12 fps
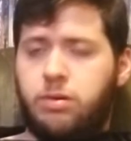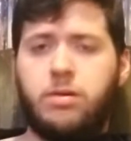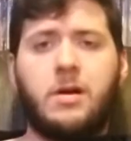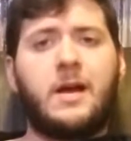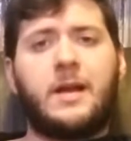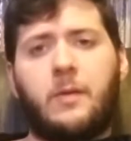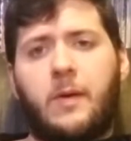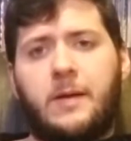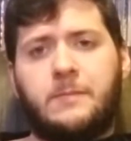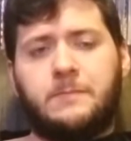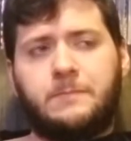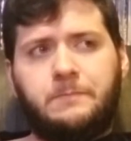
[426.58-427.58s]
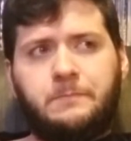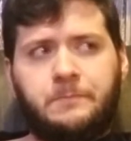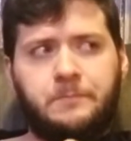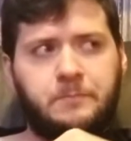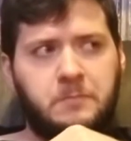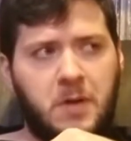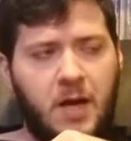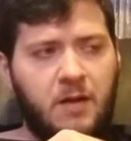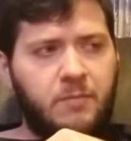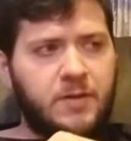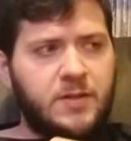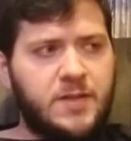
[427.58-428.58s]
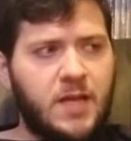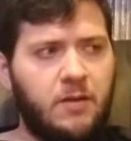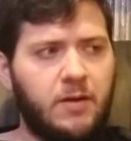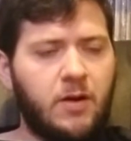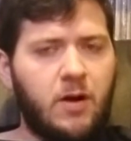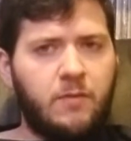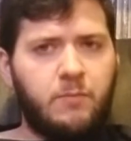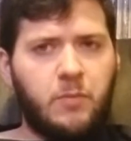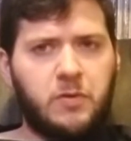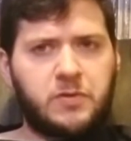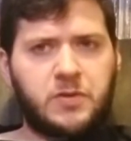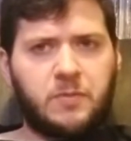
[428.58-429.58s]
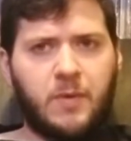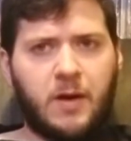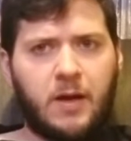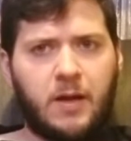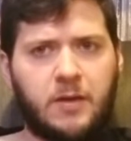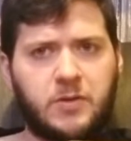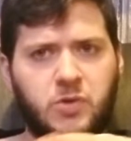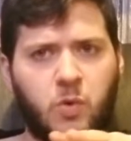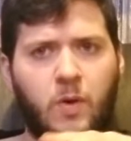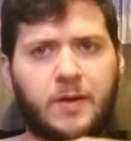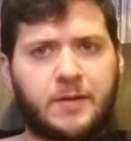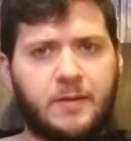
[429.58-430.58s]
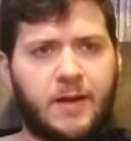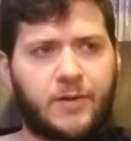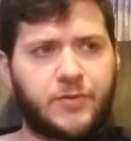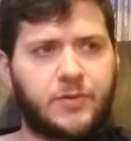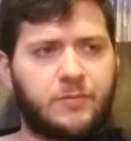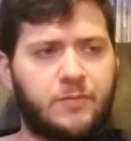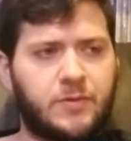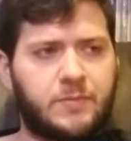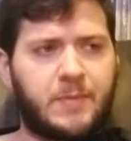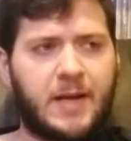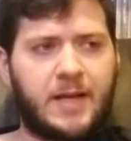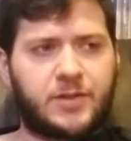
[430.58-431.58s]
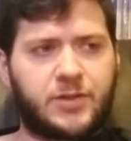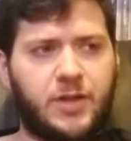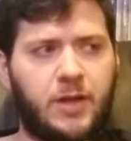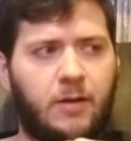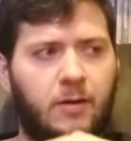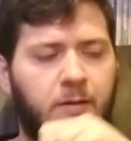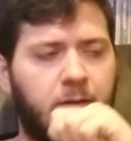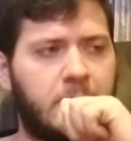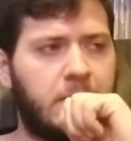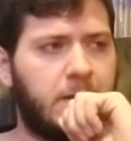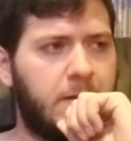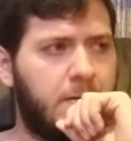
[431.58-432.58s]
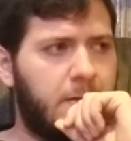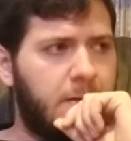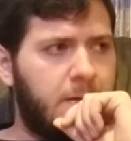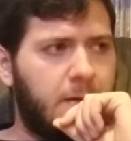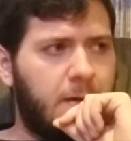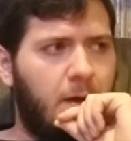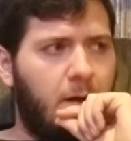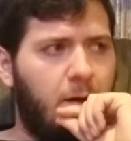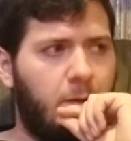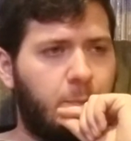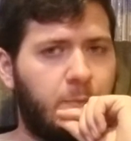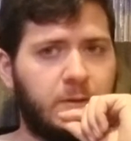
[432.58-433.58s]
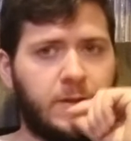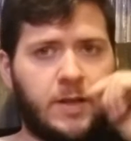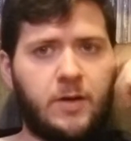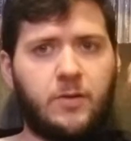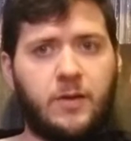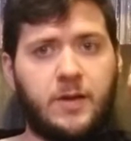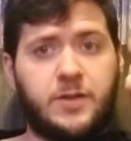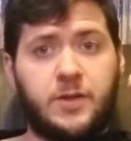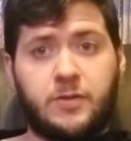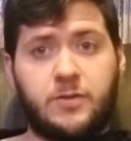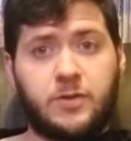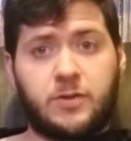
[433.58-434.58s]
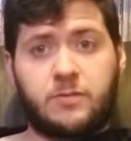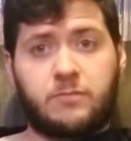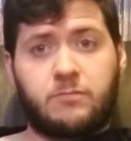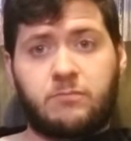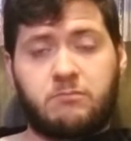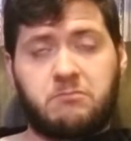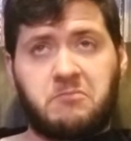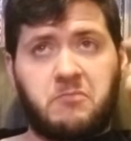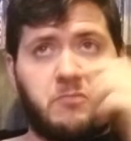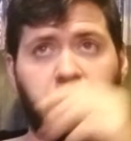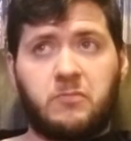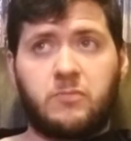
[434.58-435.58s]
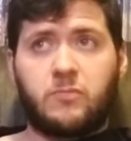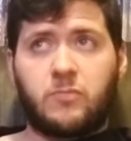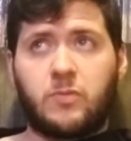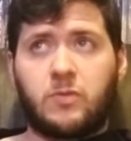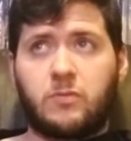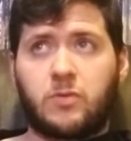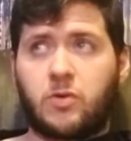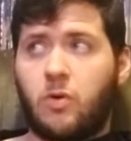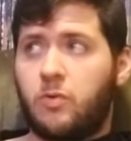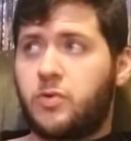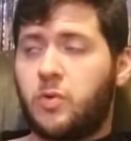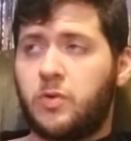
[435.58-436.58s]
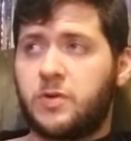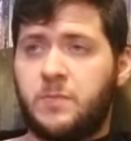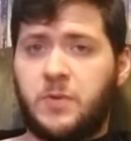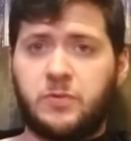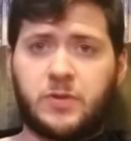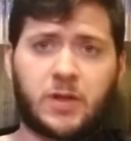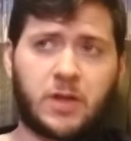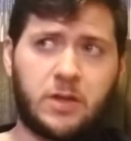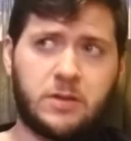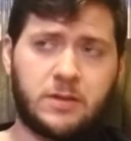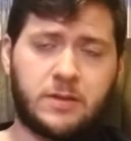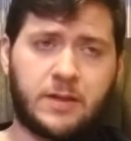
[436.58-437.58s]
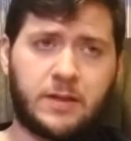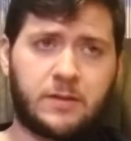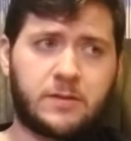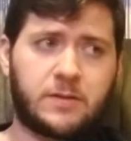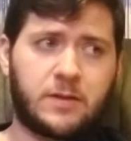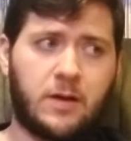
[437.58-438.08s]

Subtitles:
Anyway, I've been selling off most of my toy collection this past year, literally to just go towards music and other things.